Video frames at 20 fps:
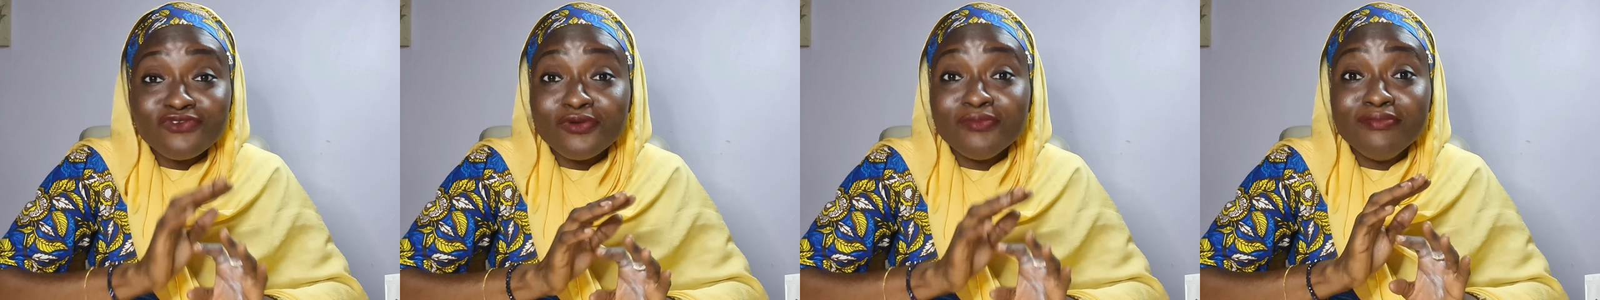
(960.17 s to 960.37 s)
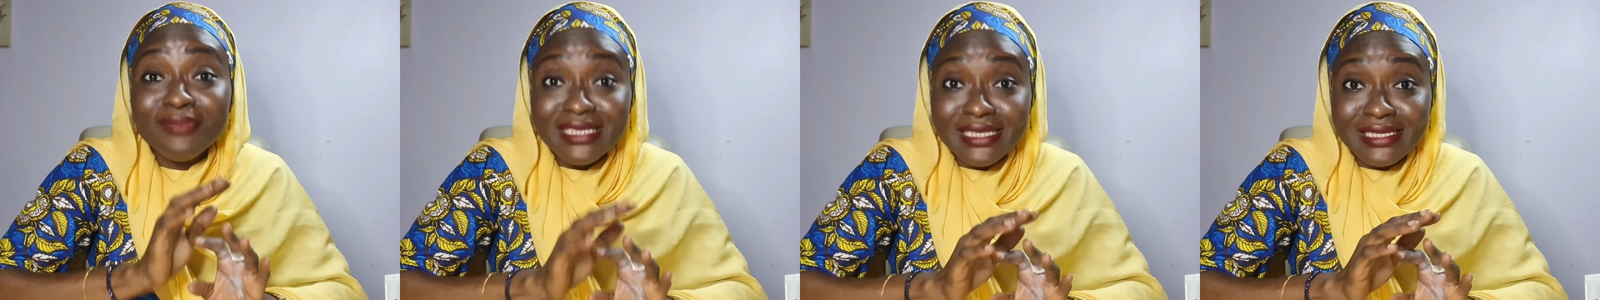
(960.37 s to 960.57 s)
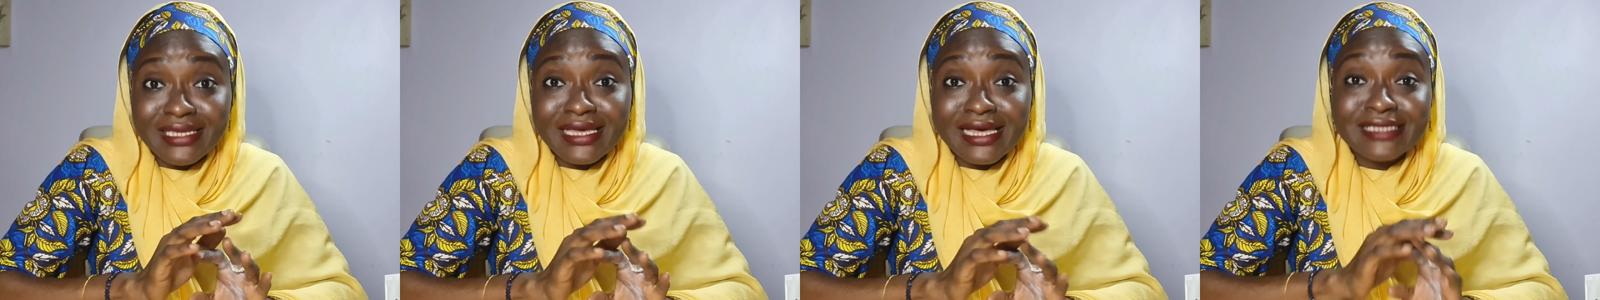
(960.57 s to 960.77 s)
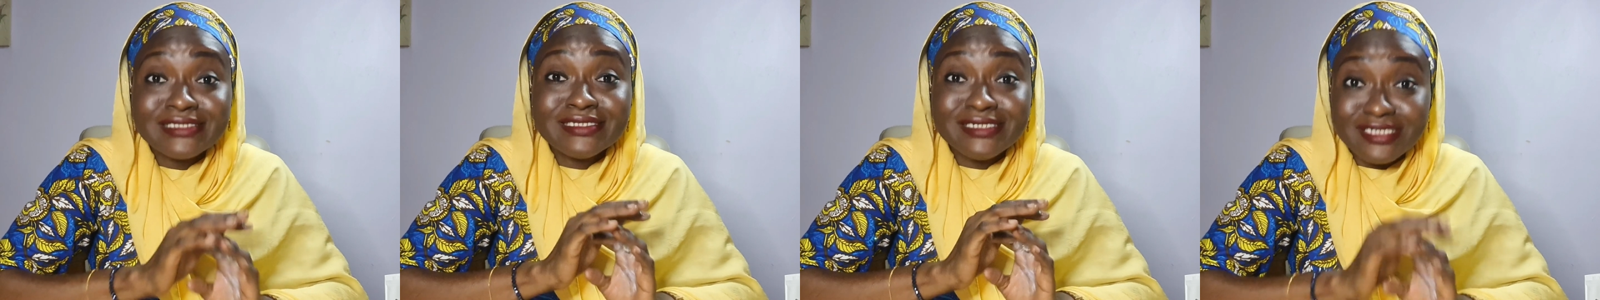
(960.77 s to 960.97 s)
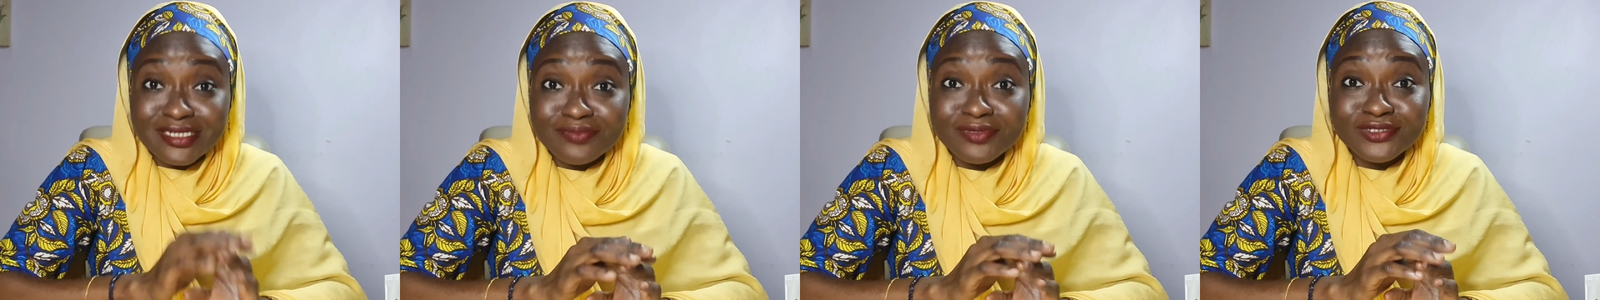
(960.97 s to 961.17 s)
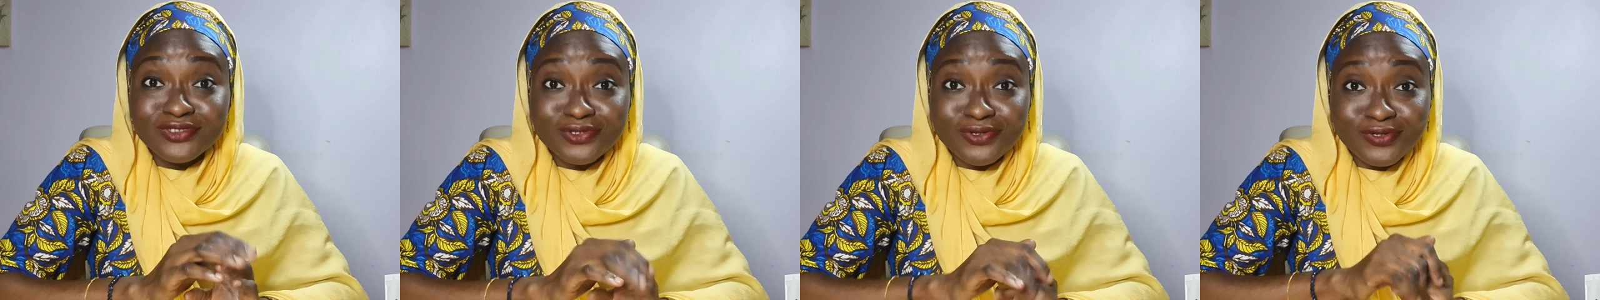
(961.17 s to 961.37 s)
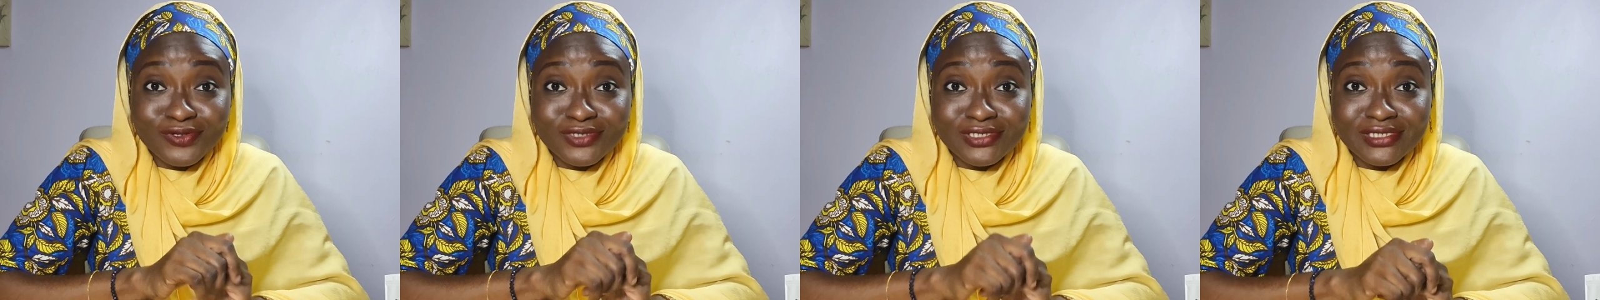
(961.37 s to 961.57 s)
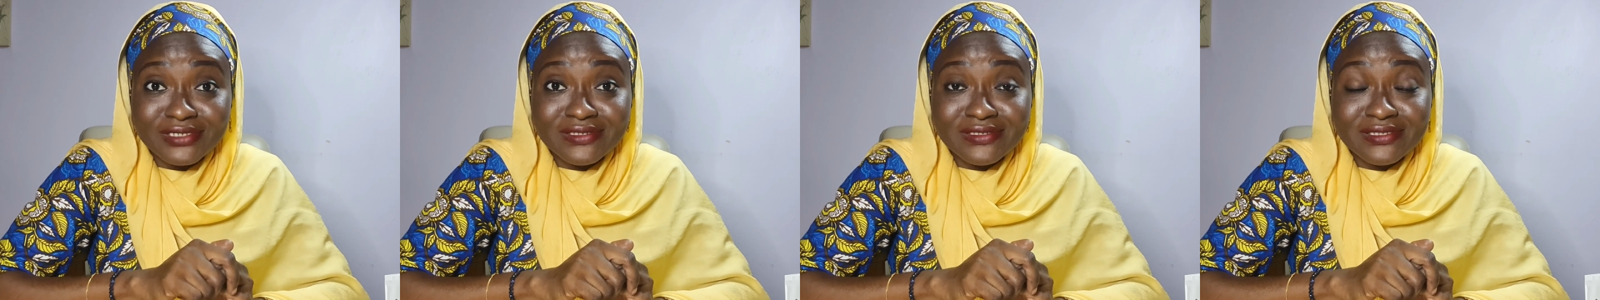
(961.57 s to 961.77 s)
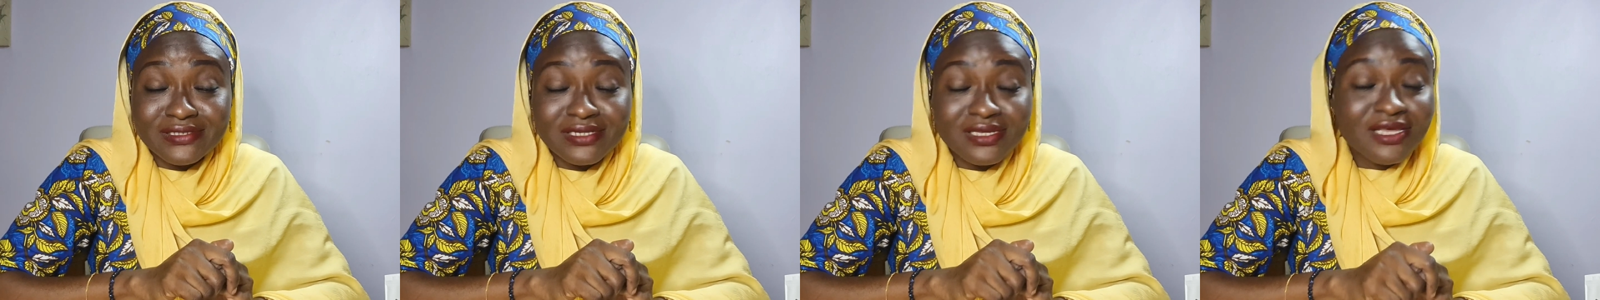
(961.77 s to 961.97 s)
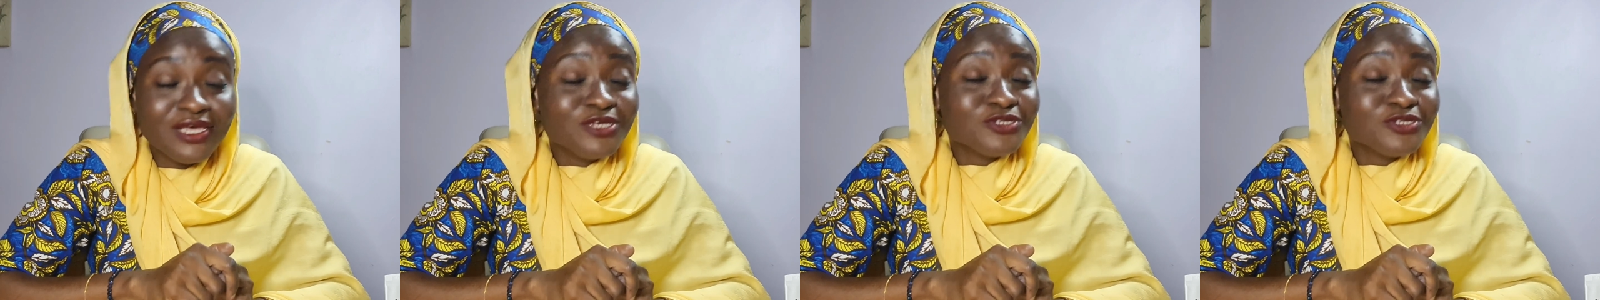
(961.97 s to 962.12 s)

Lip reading: for me as a dermatologist.